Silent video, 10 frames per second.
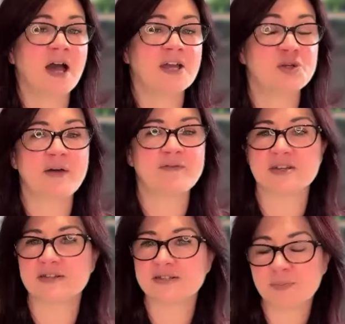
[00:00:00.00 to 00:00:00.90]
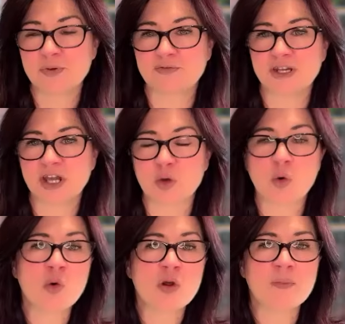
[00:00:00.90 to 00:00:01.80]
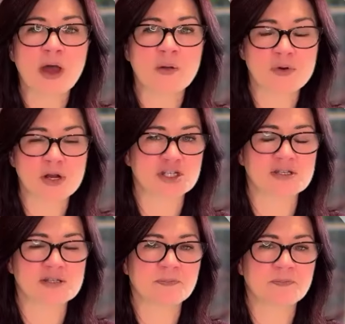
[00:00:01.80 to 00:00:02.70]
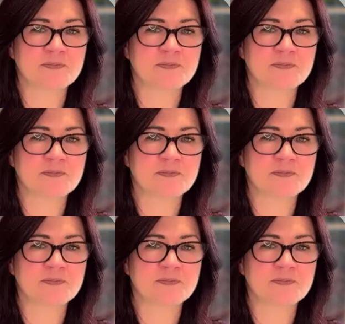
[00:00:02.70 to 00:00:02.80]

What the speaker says: I do have a separate video all about brushes.